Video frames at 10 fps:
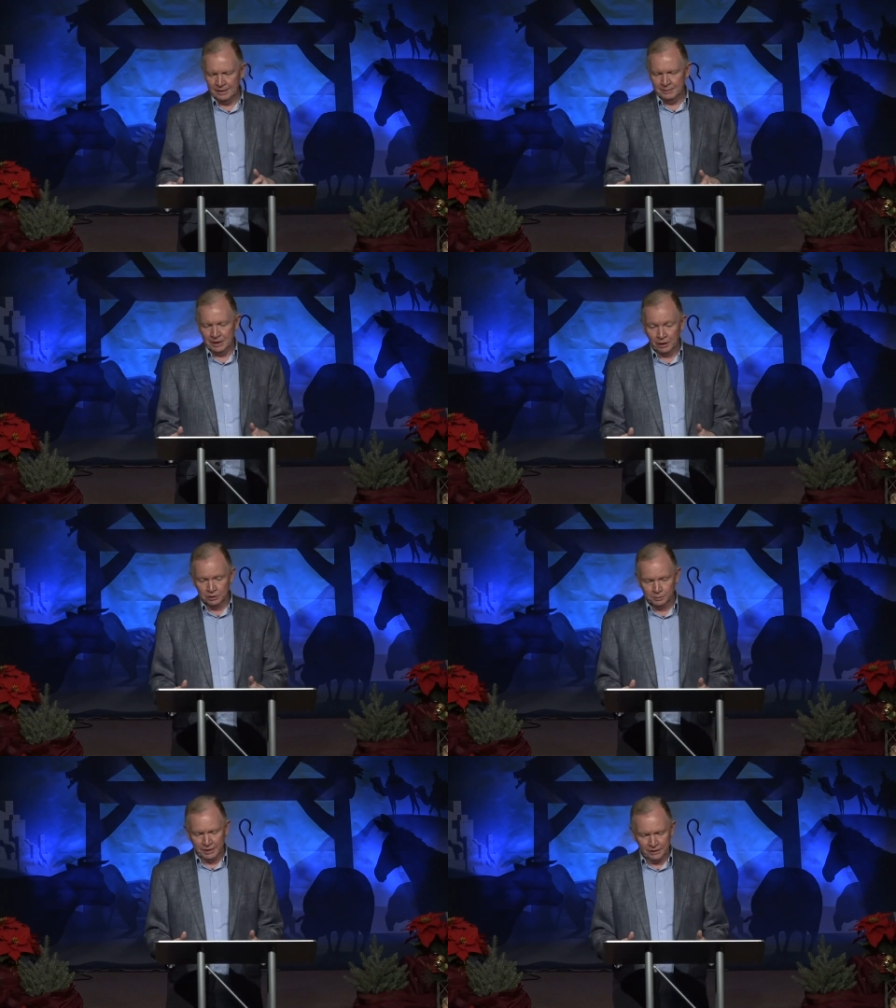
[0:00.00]

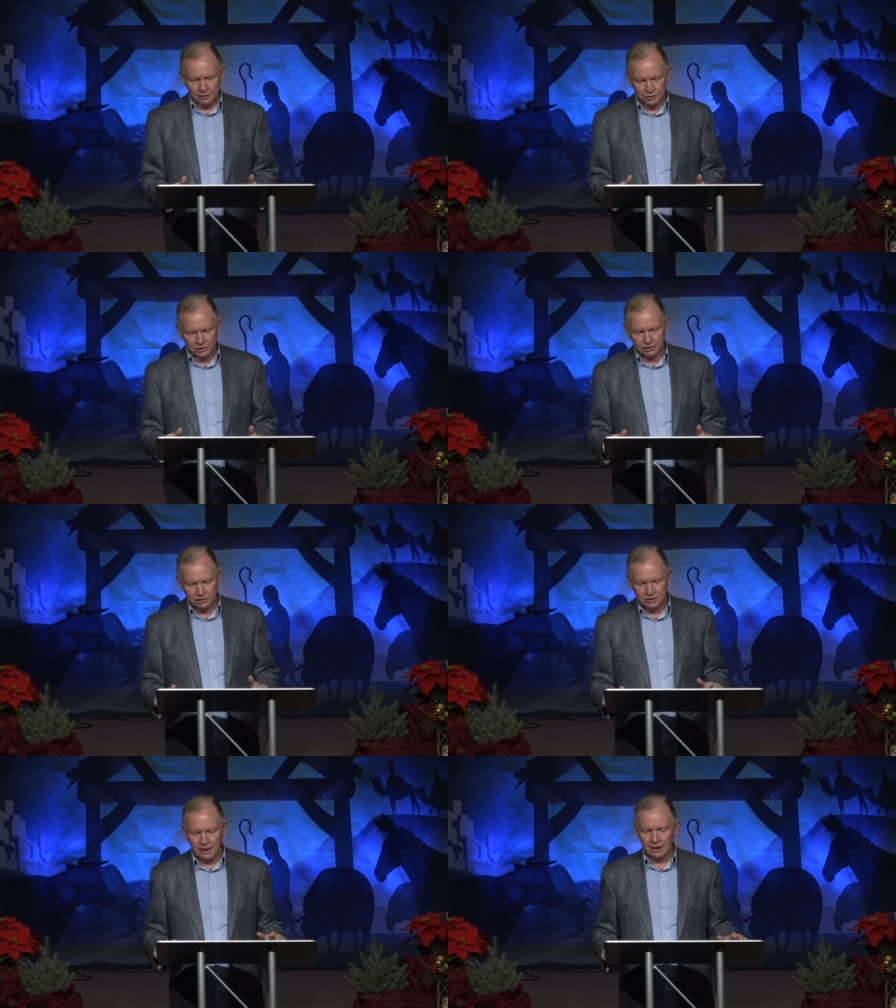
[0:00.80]
Because being a Christian
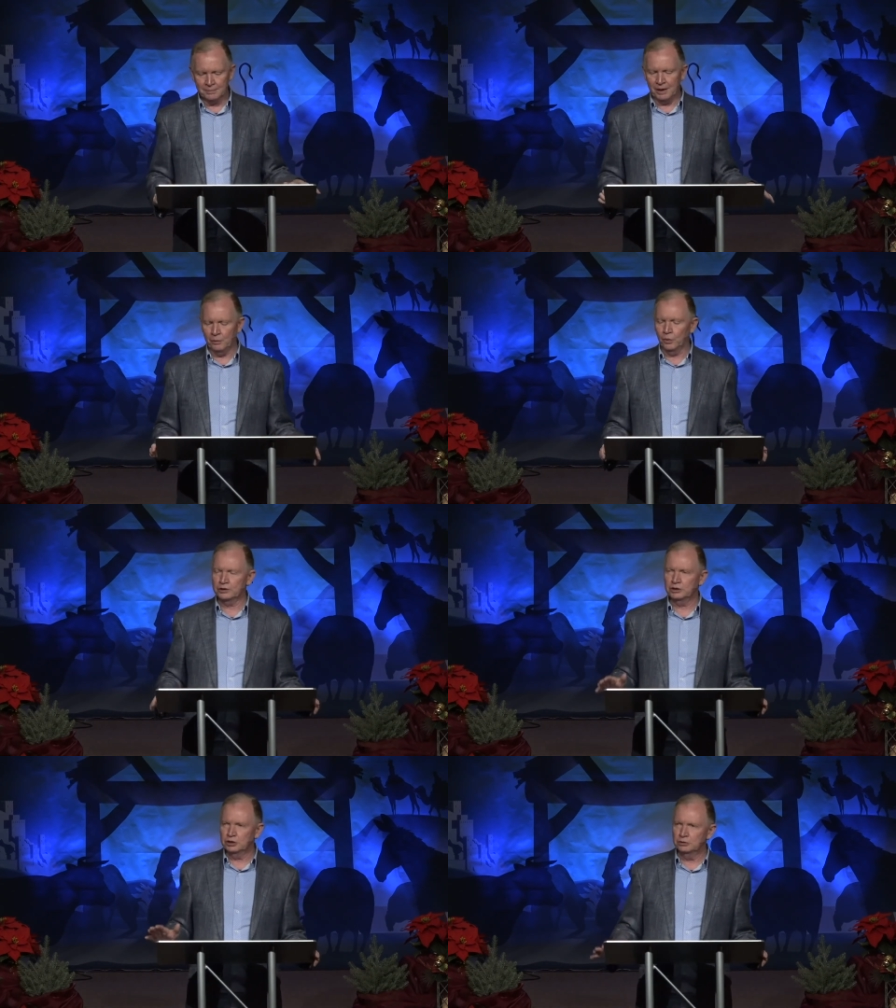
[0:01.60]
is not about
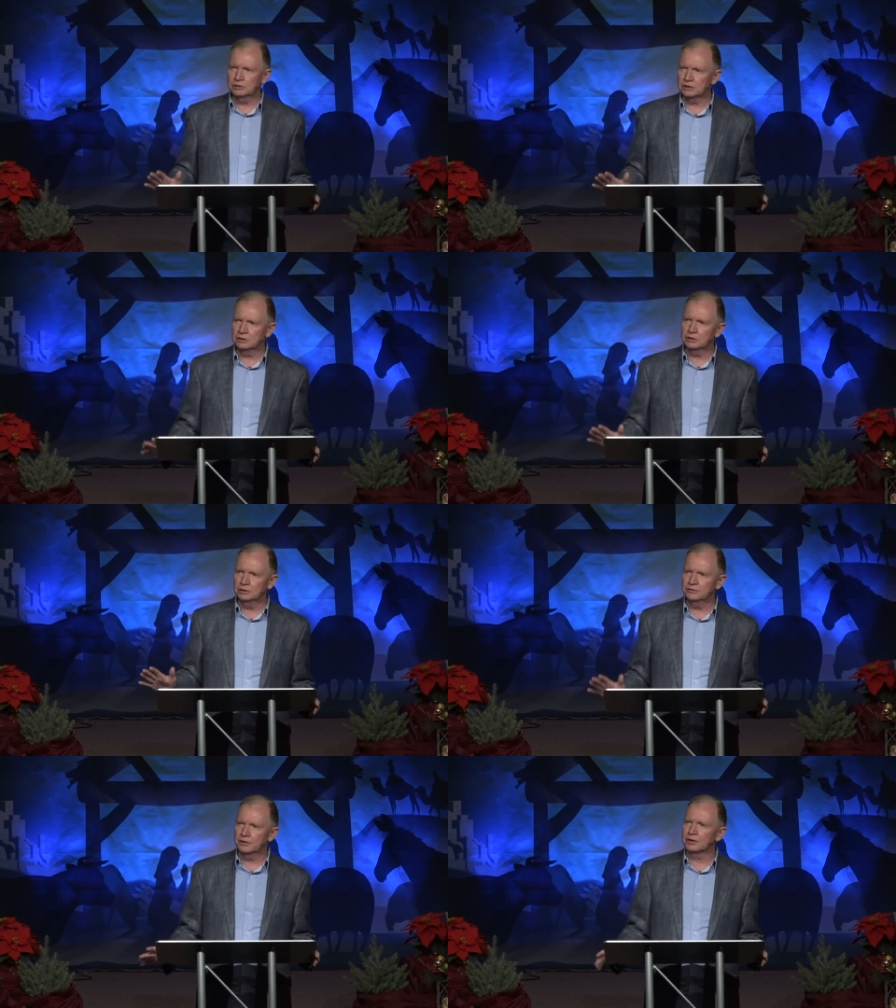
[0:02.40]
what you can
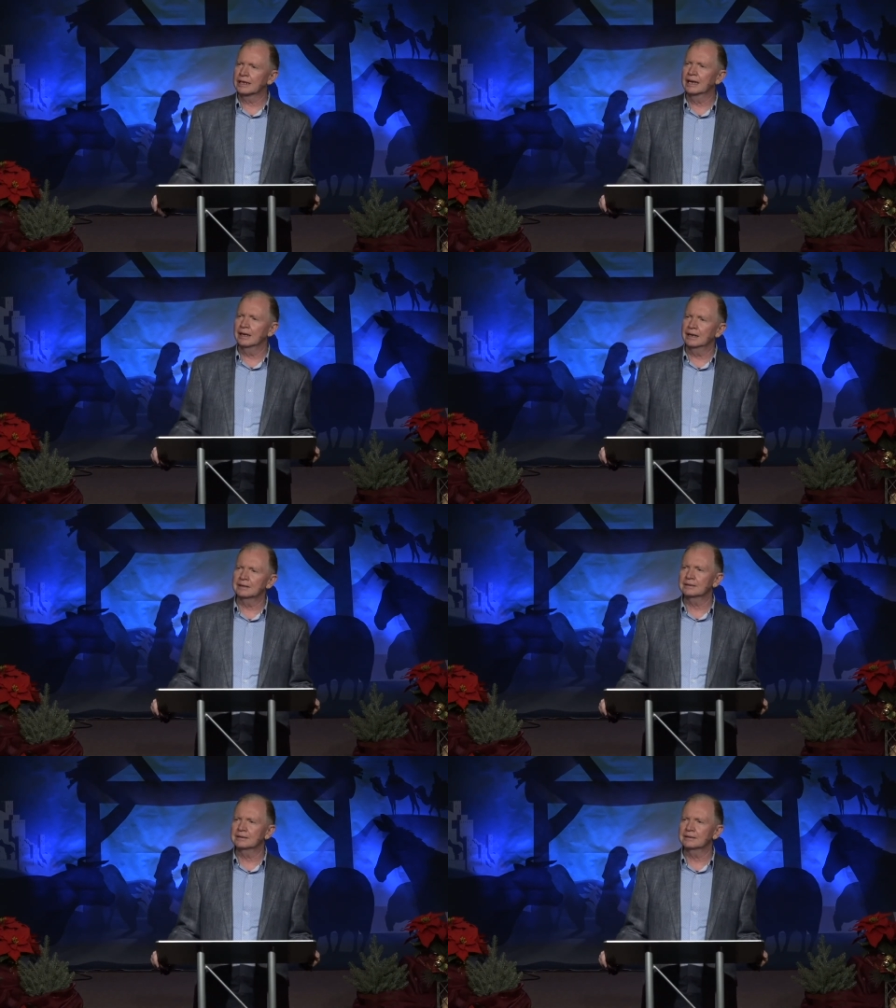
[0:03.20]
do for God,